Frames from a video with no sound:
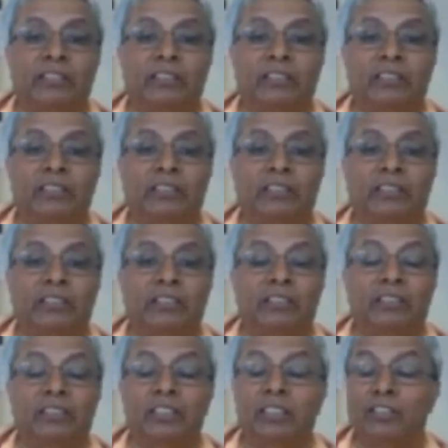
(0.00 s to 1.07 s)
uh,
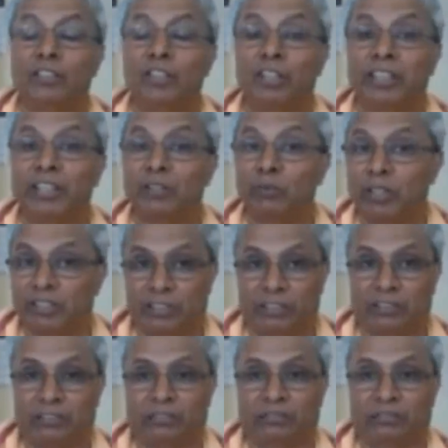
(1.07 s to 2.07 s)
he did not get water.